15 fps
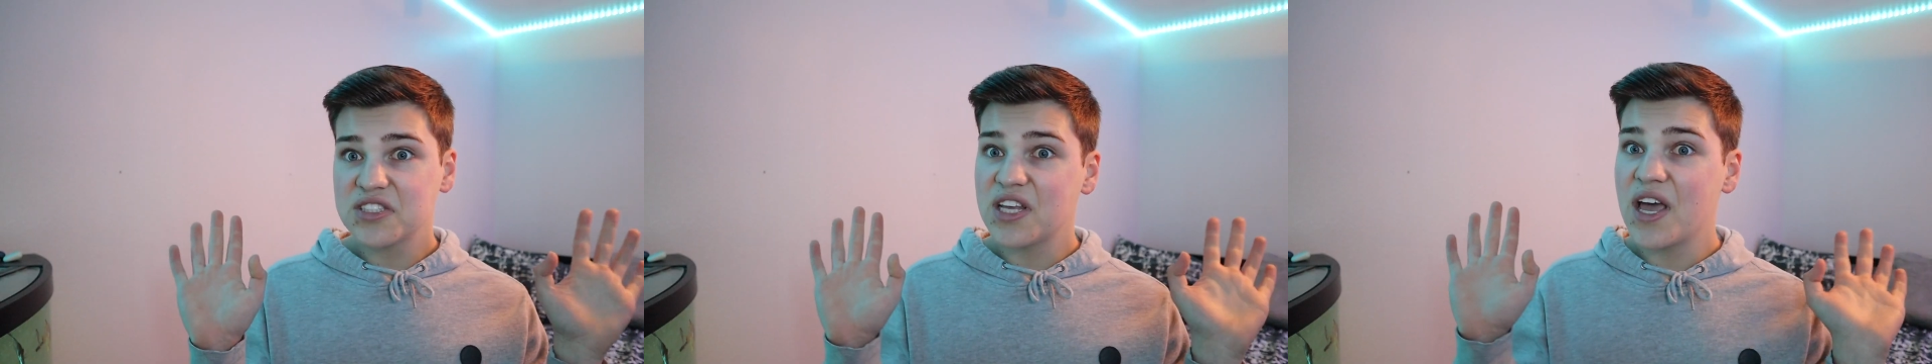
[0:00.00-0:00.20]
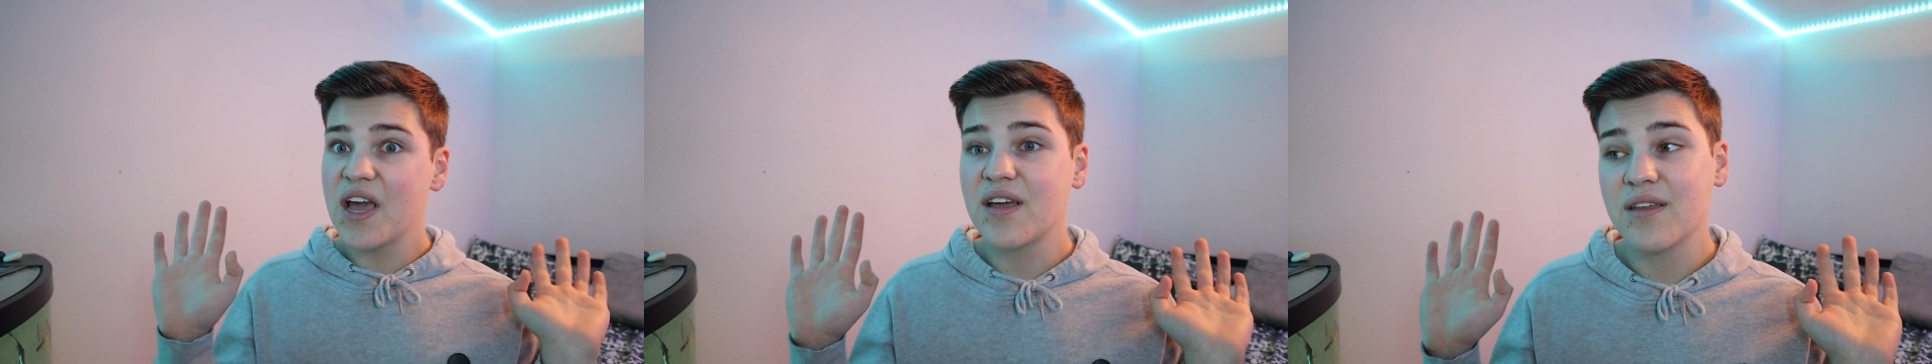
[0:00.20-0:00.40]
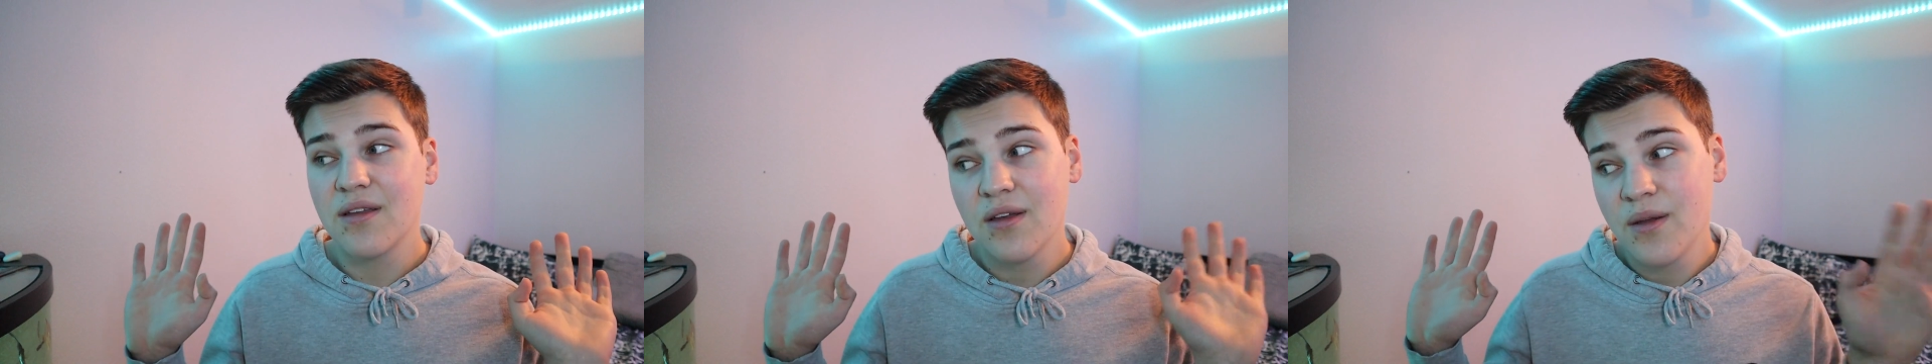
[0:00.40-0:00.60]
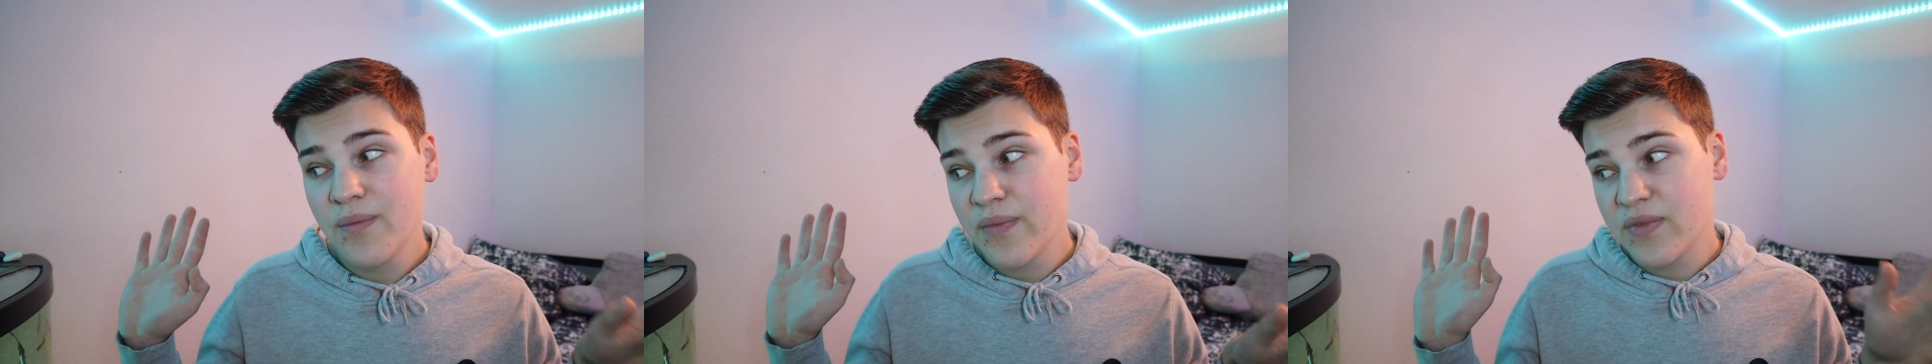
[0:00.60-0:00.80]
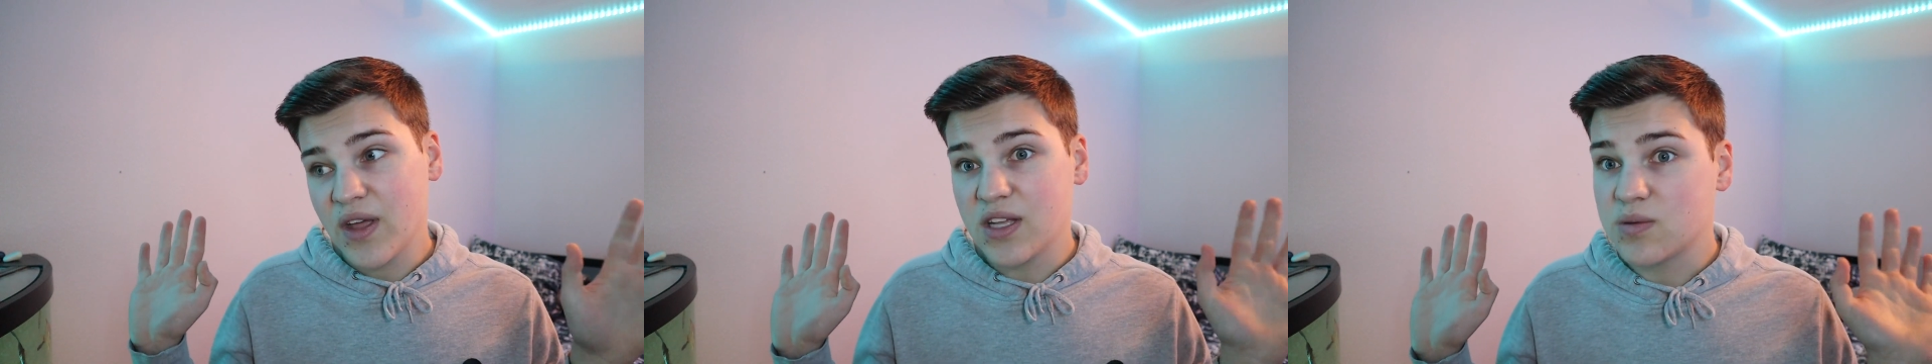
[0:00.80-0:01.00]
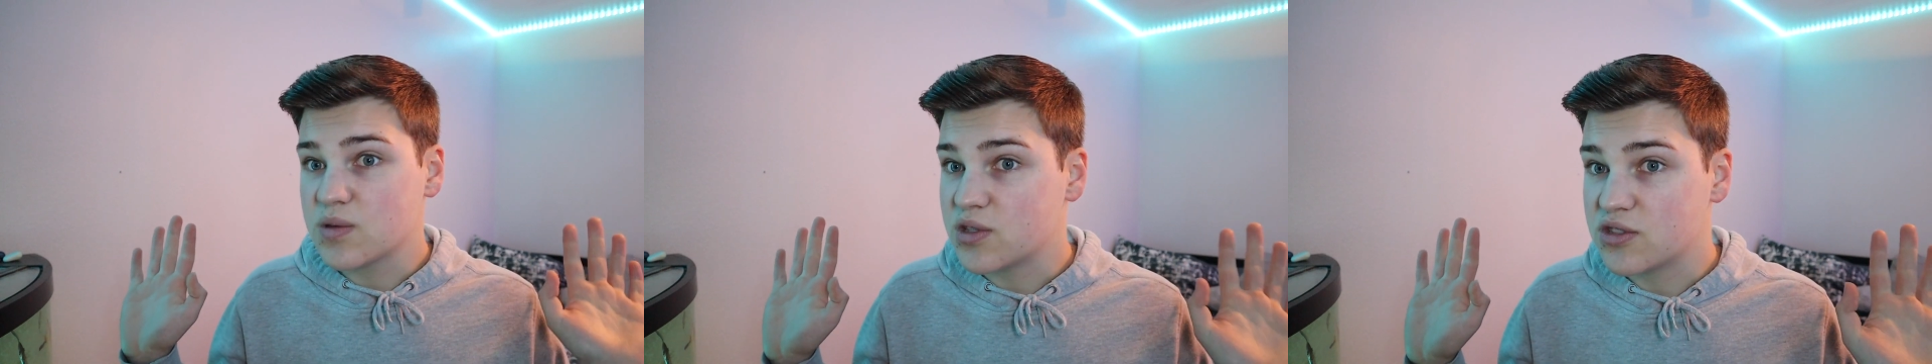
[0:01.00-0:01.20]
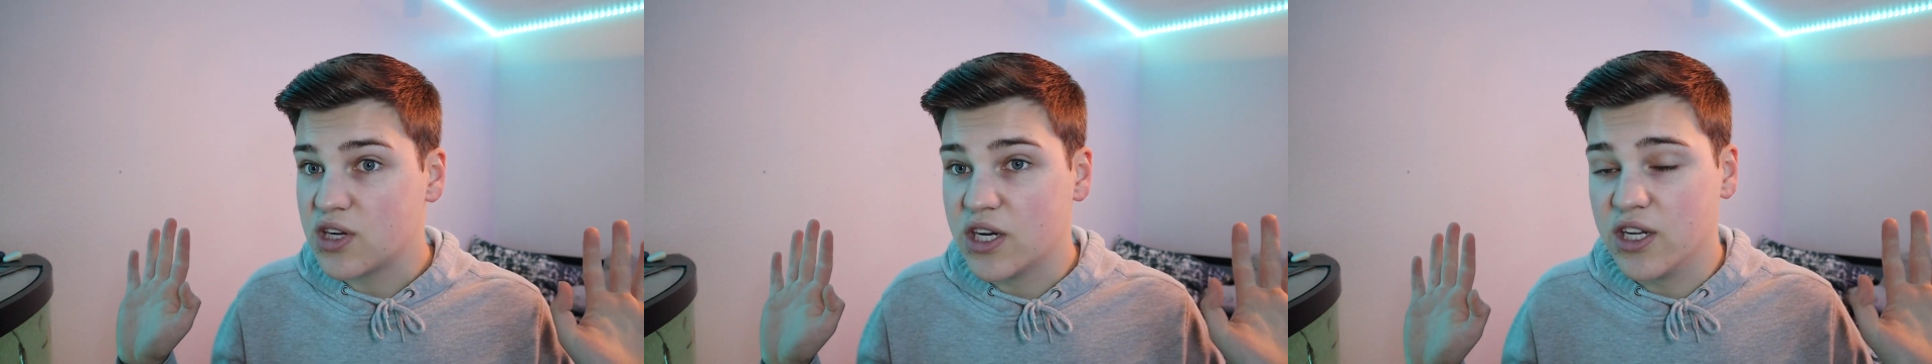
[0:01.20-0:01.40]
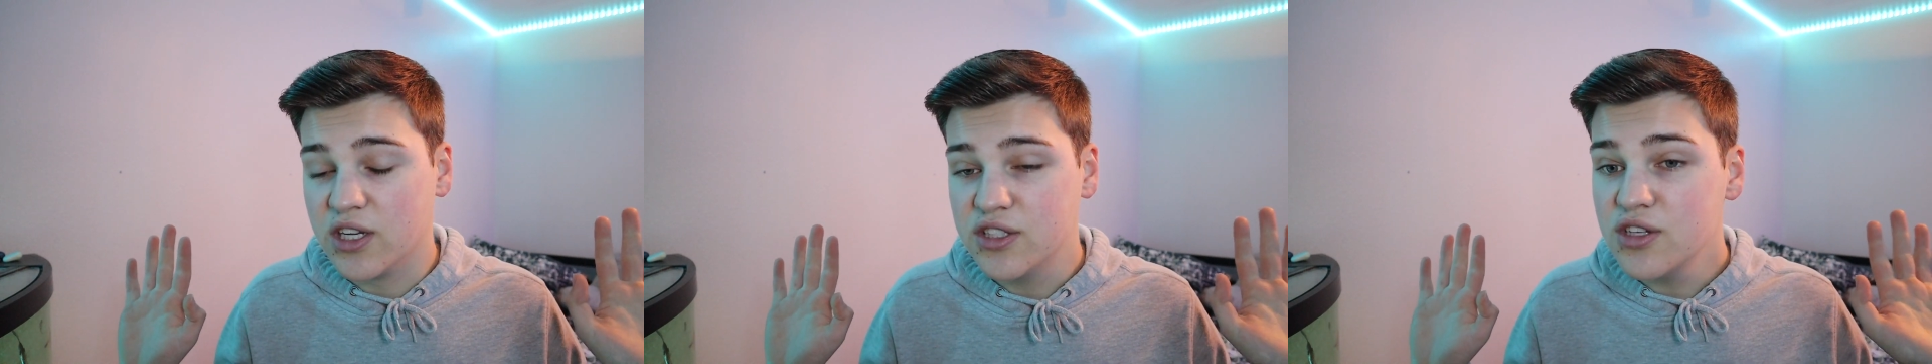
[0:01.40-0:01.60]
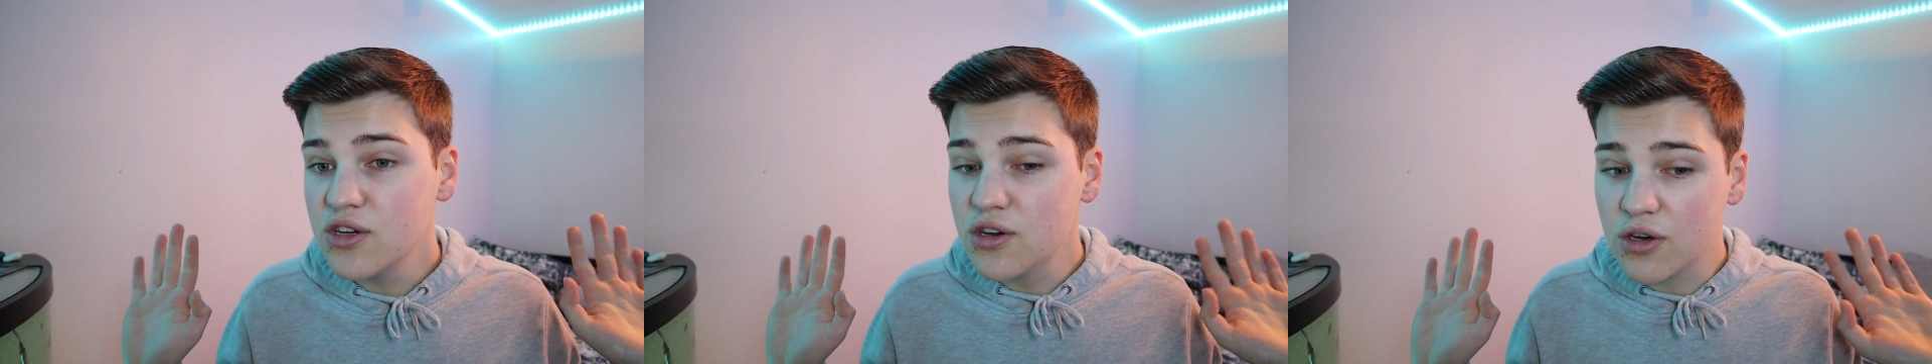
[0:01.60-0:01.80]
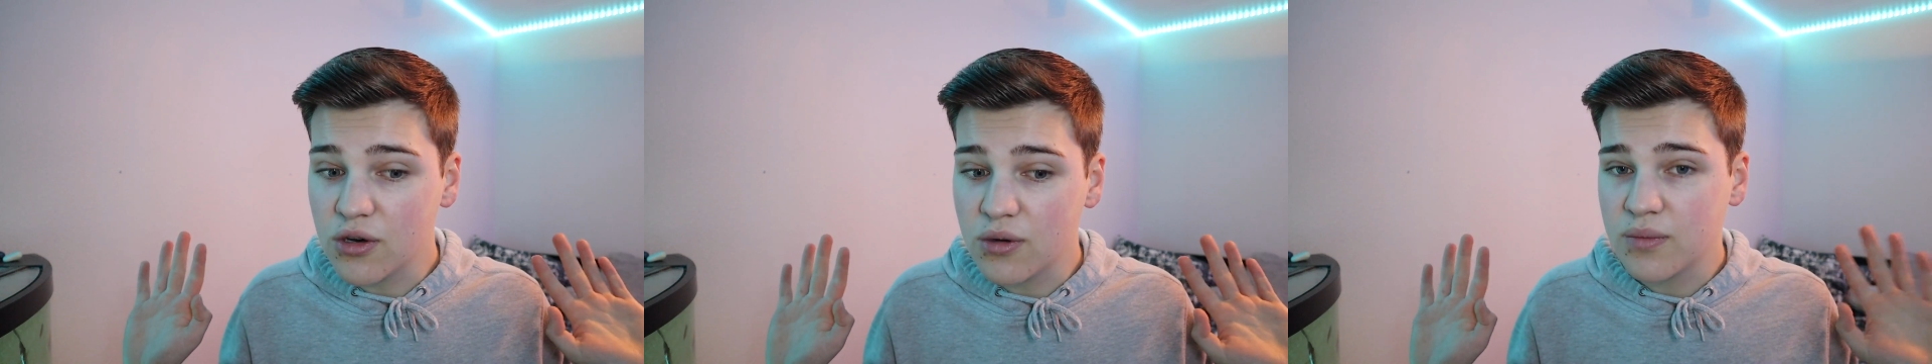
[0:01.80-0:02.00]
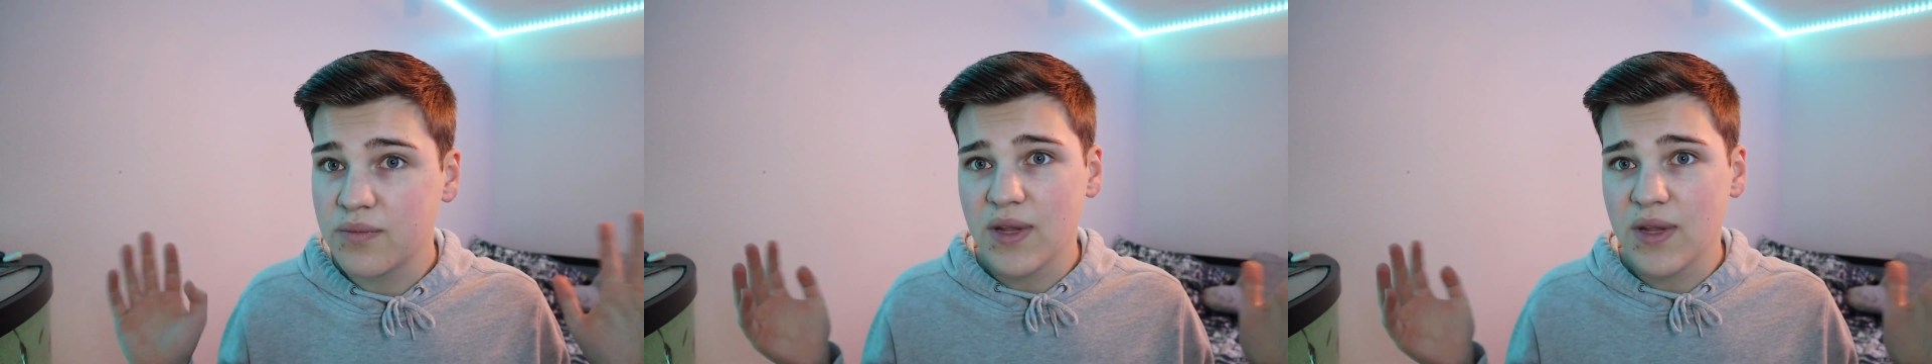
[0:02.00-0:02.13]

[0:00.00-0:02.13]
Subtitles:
saying that's what they're trying to do,